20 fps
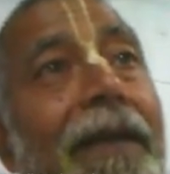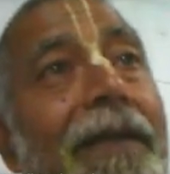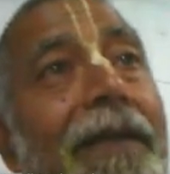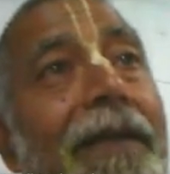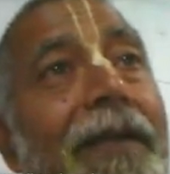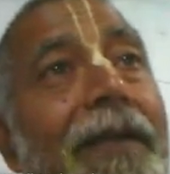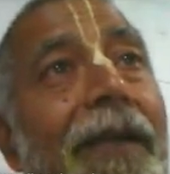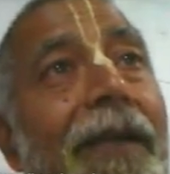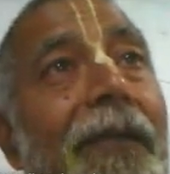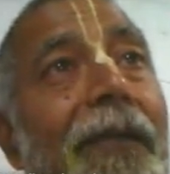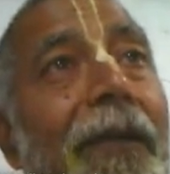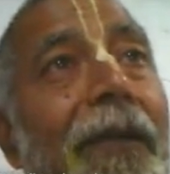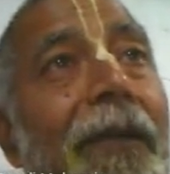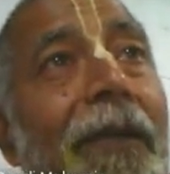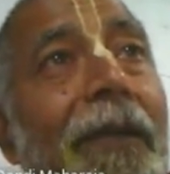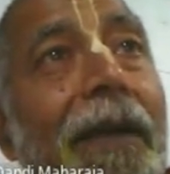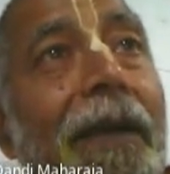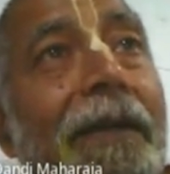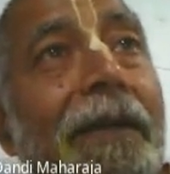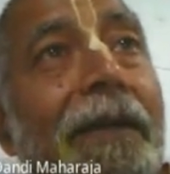if you look at
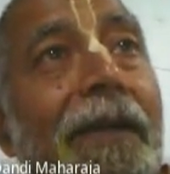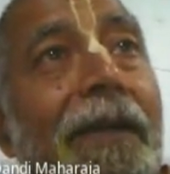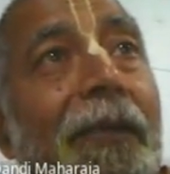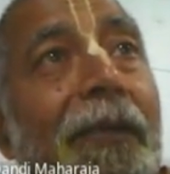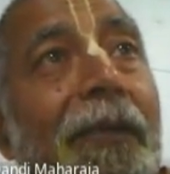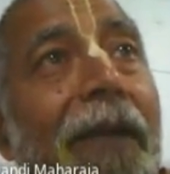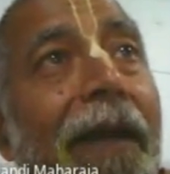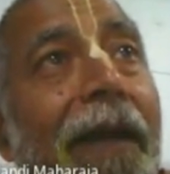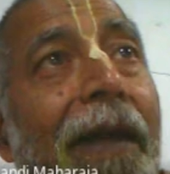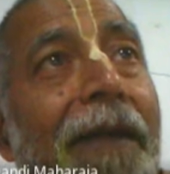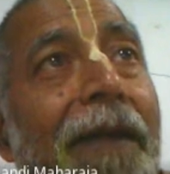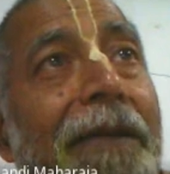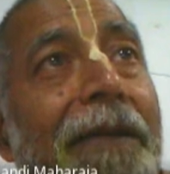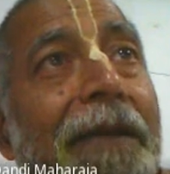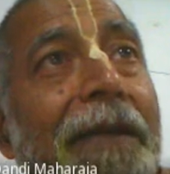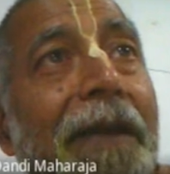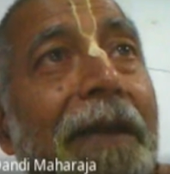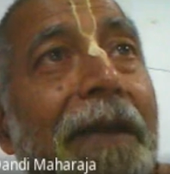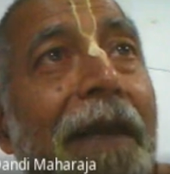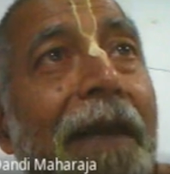these prayers
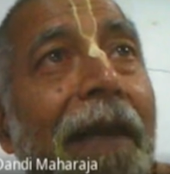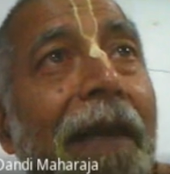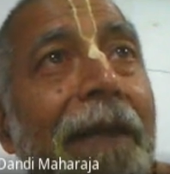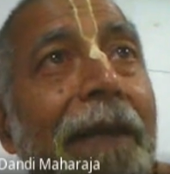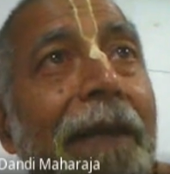again,